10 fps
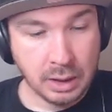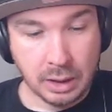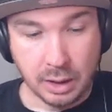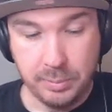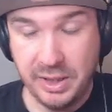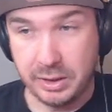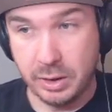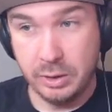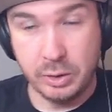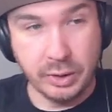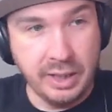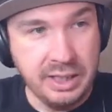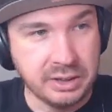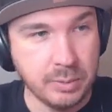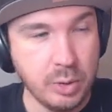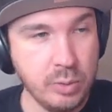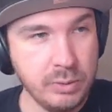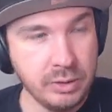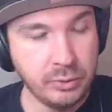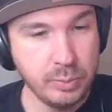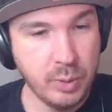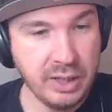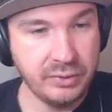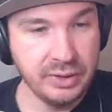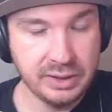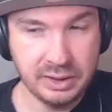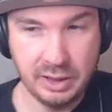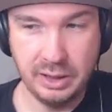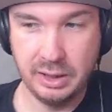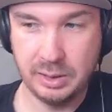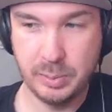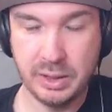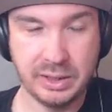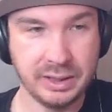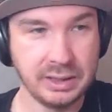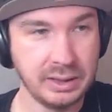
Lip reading: I'm getting hungry. I had some oatmeal for breakfast, but